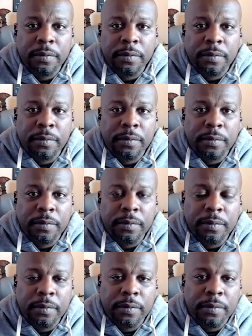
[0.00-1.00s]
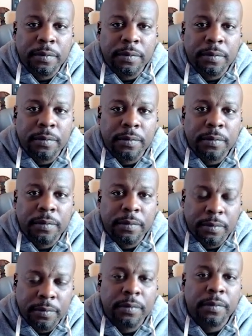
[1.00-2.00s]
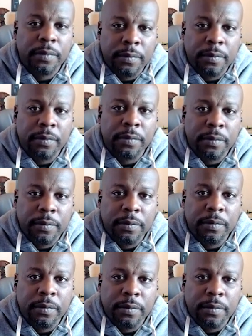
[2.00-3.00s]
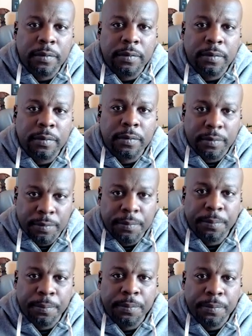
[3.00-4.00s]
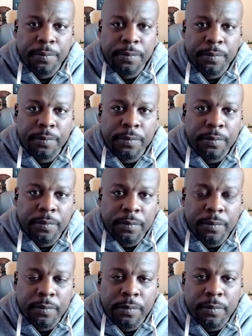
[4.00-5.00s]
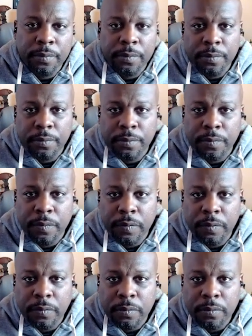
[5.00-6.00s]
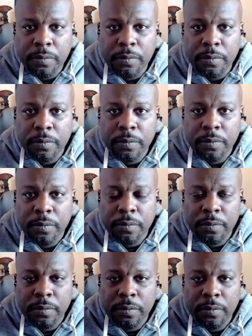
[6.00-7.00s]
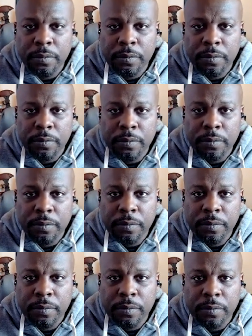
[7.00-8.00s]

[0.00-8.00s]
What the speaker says: This person isn't speaking.